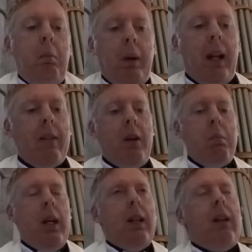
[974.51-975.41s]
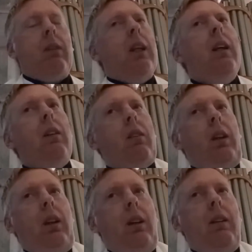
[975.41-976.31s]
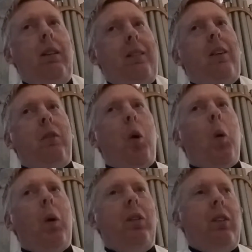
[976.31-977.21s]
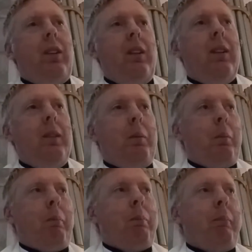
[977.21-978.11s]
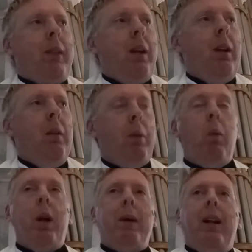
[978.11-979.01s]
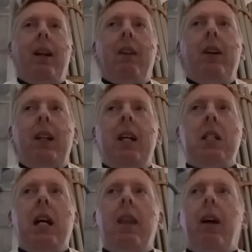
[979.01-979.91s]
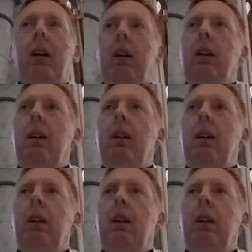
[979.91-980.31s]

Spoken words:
But loving me, that's easy, of course. But what about loving each other?